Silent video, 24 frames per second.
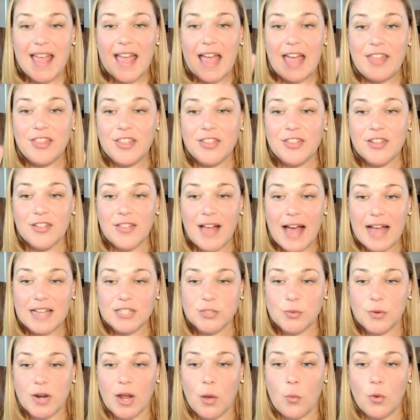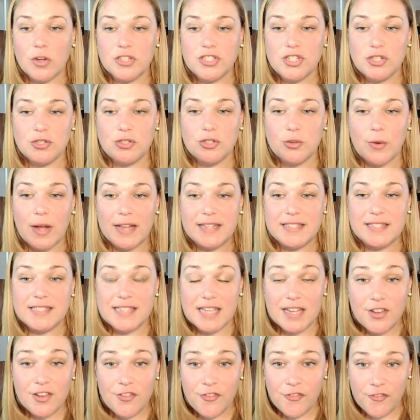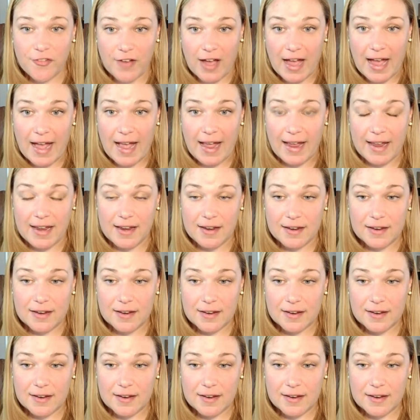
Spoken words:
And then the last one, I want you to identify